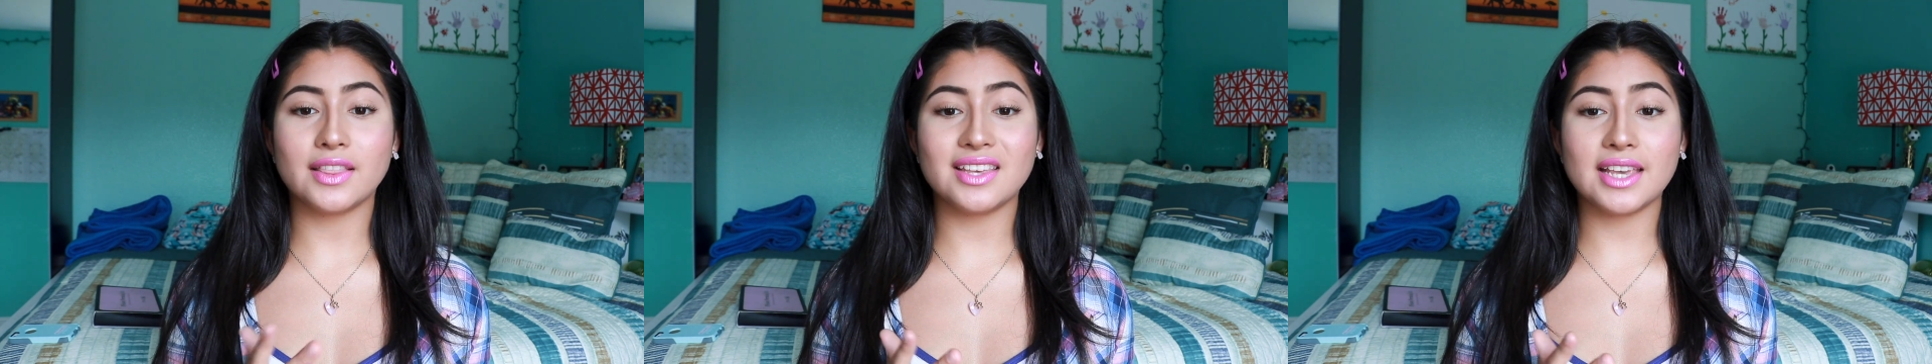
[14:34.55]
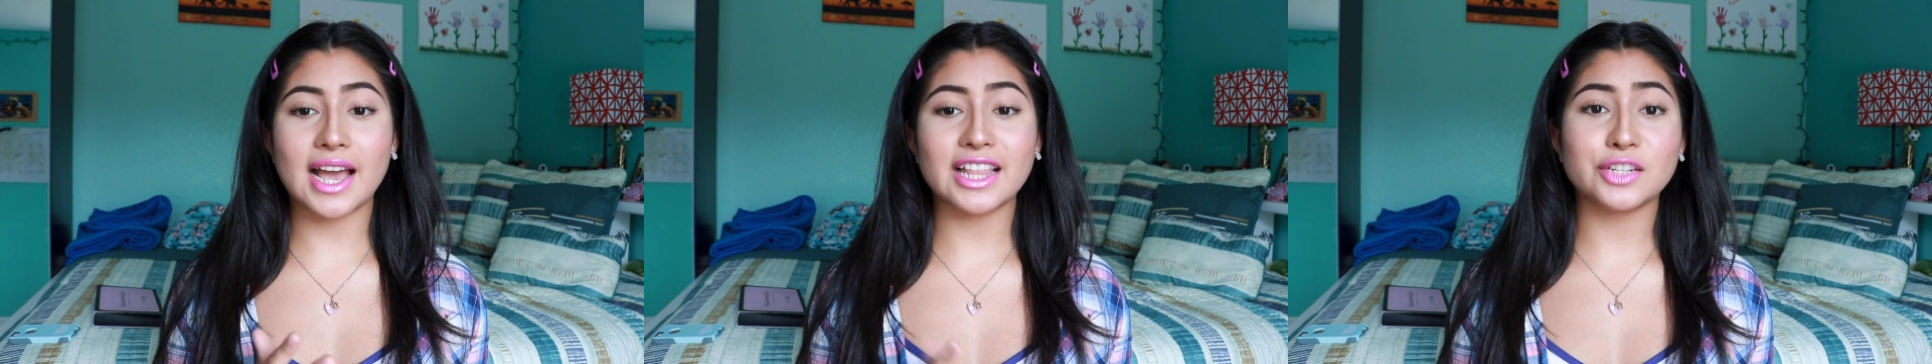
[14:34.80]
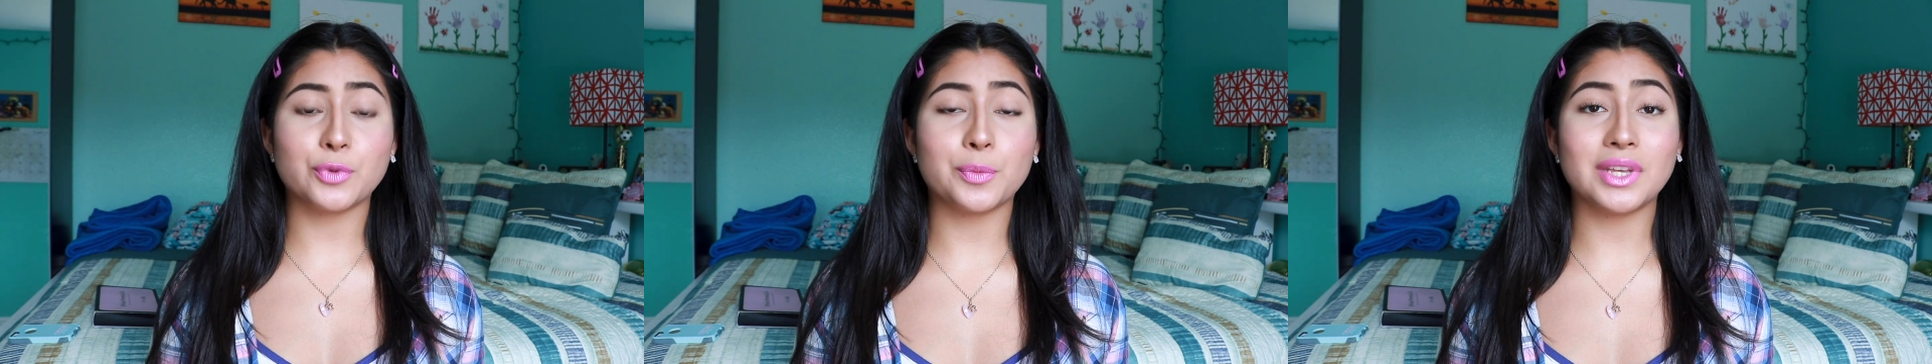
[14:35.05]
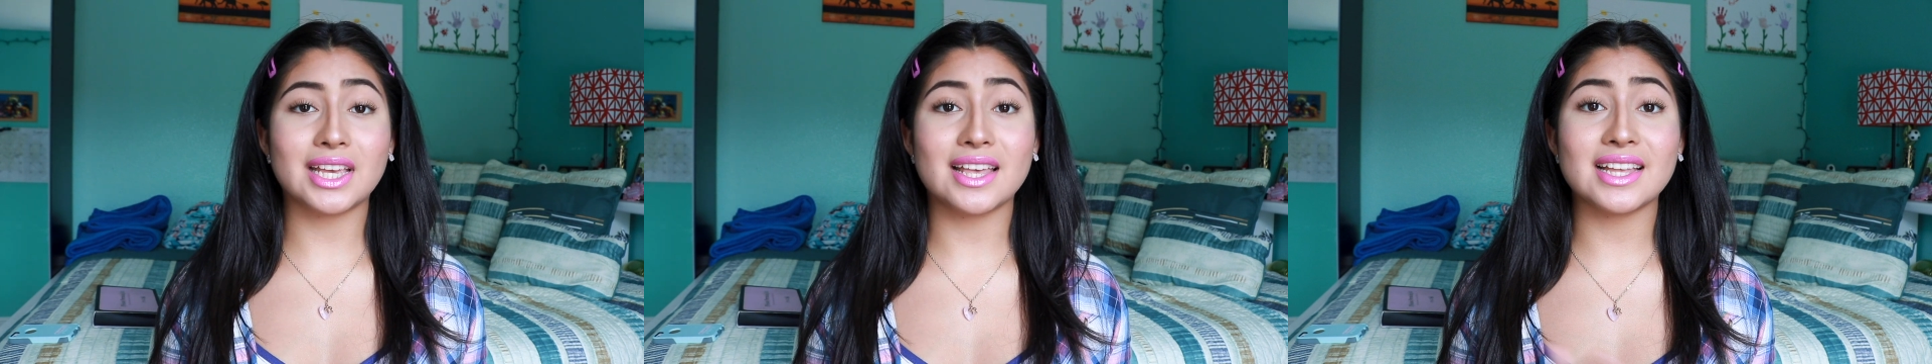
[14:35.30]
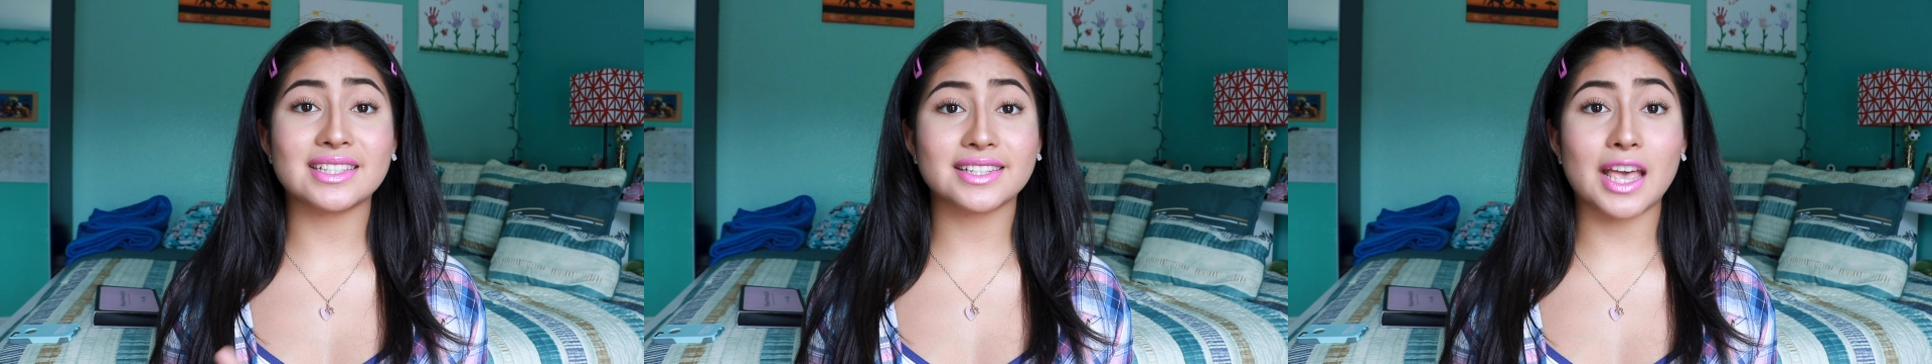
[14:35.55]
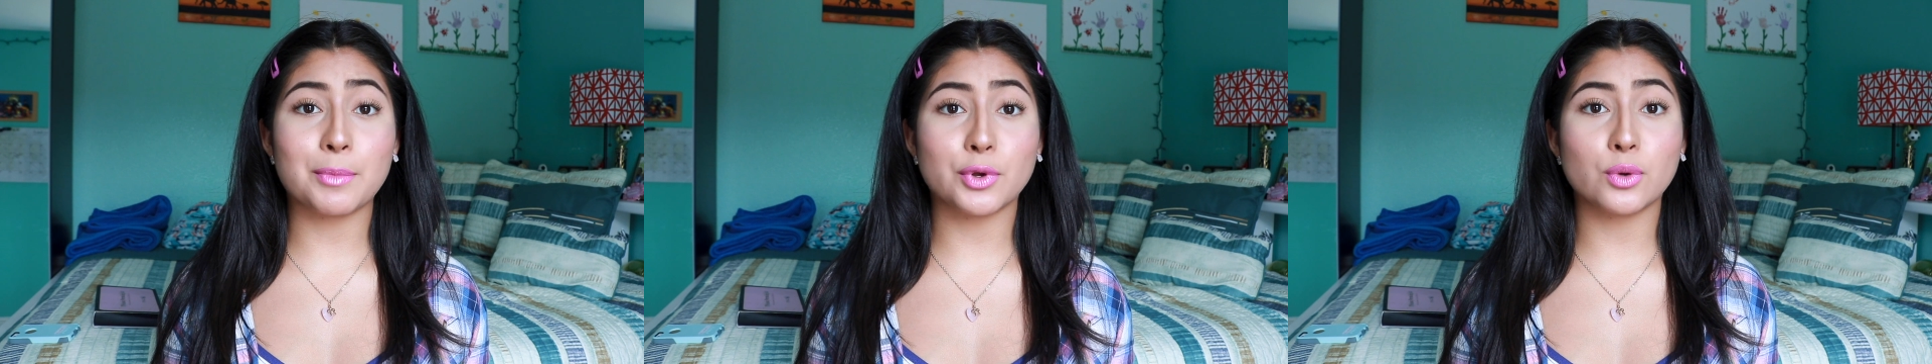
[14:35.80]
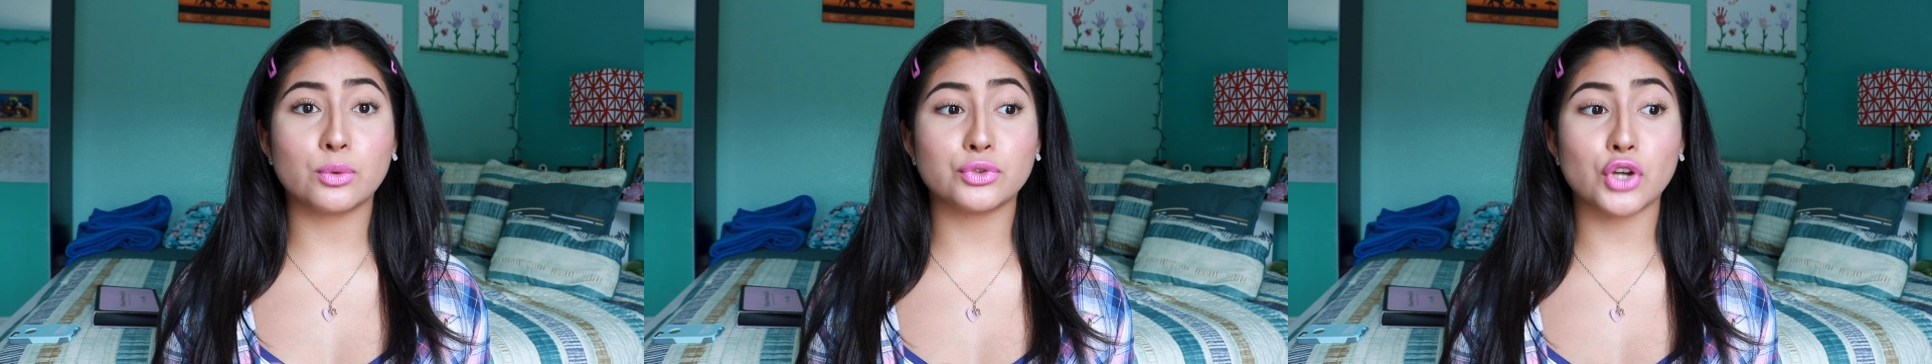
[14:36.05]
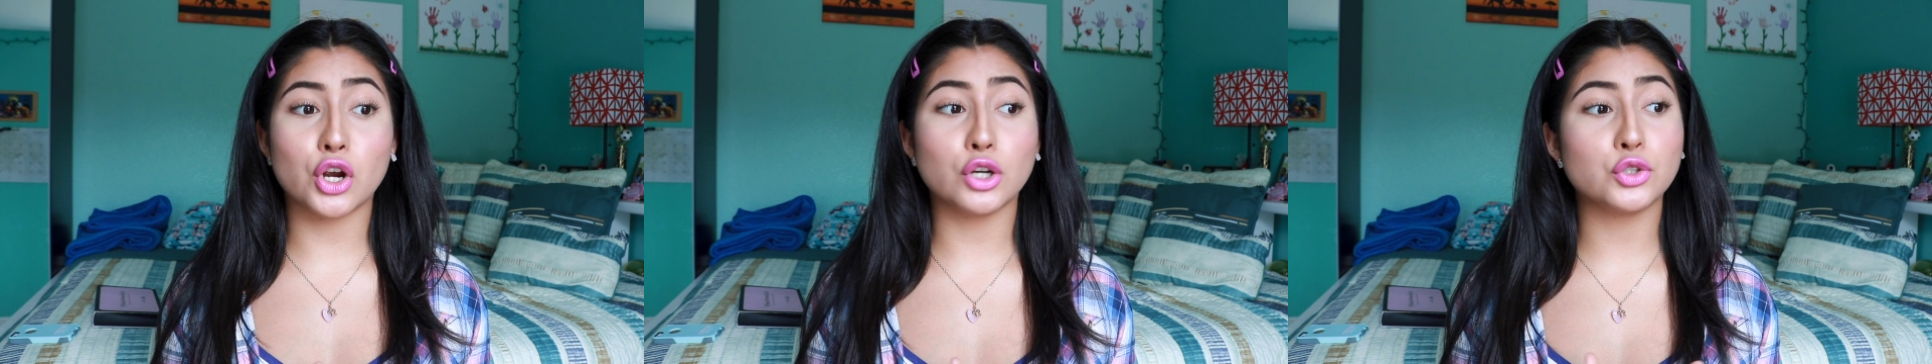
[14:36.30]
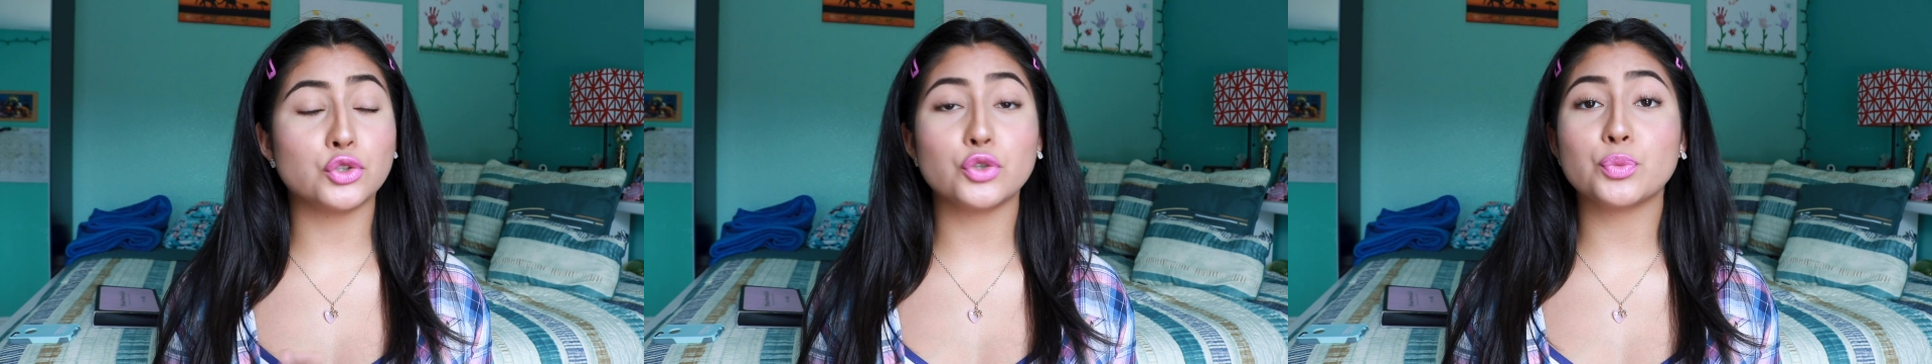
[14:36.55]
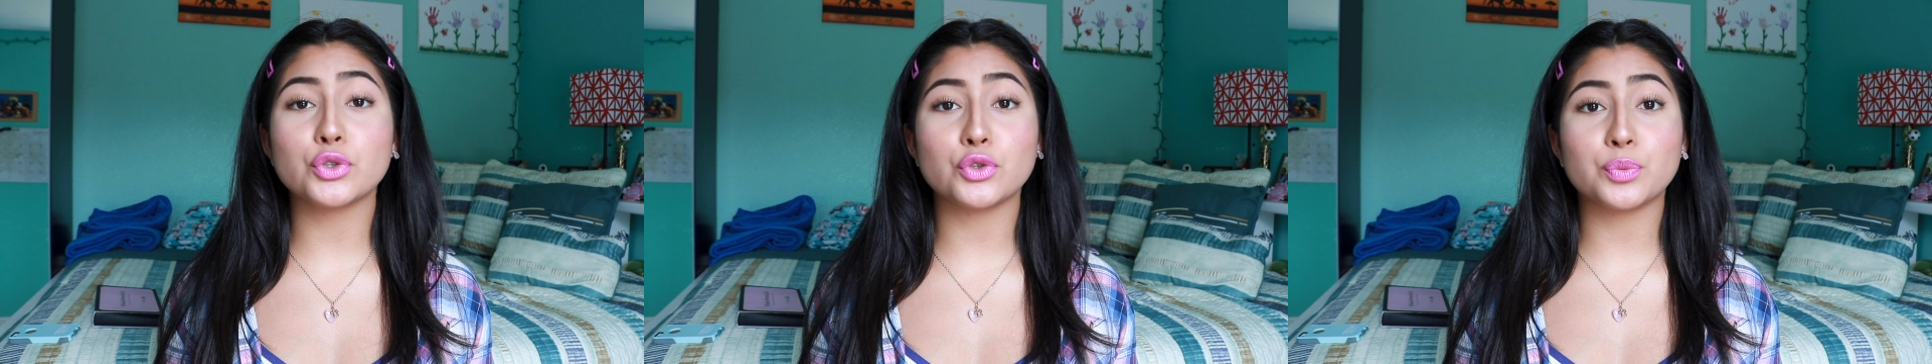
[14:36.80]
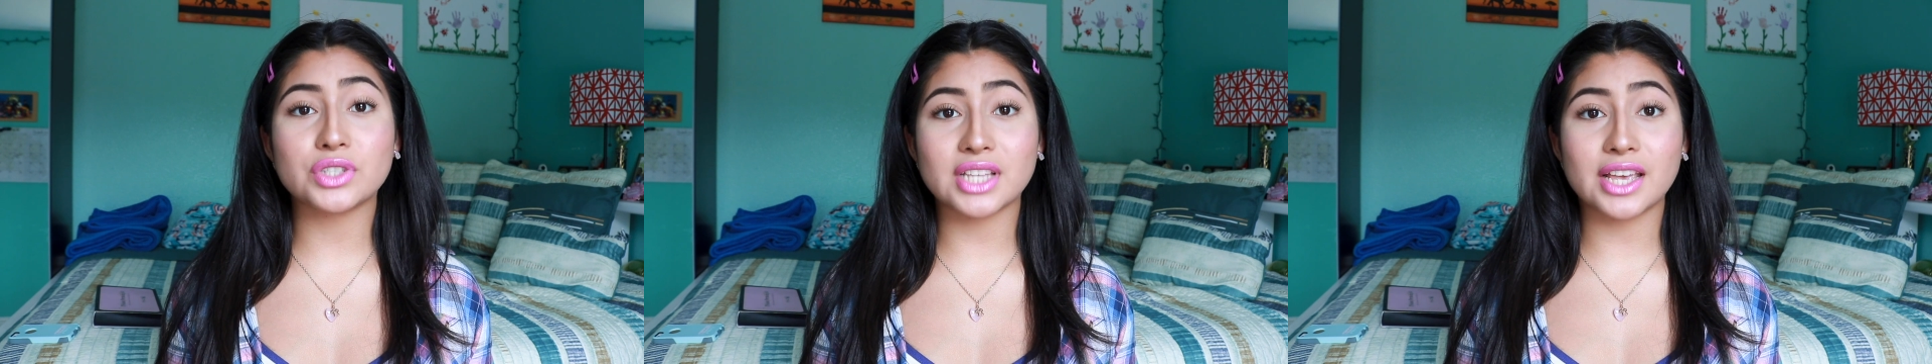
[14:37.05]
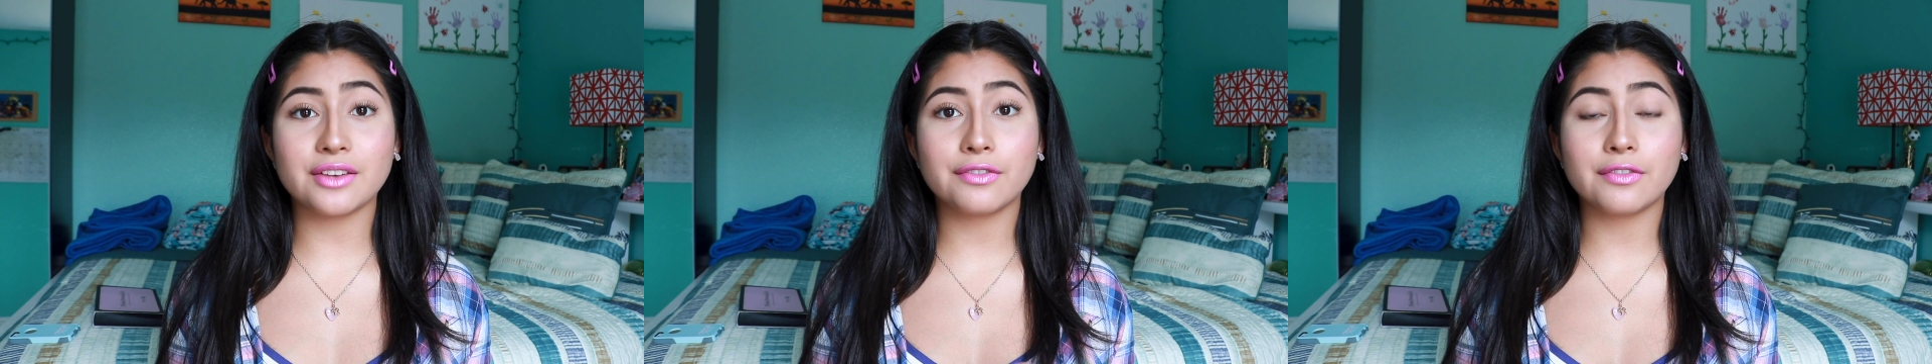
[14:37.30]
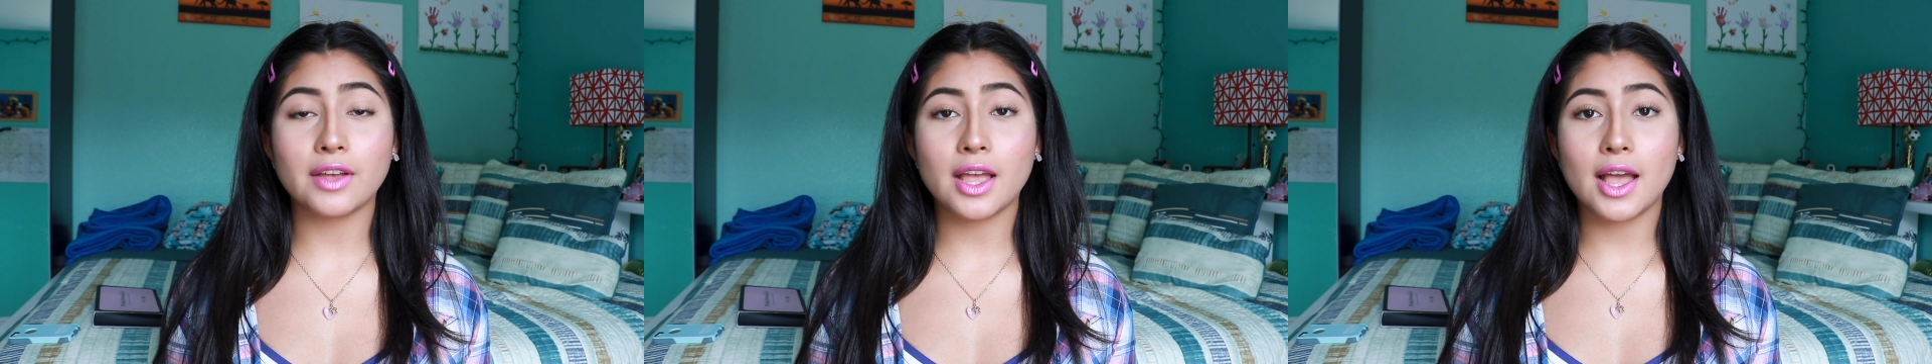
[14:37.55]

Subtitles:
The eyelash perming kit, its chemicals are super, super safe.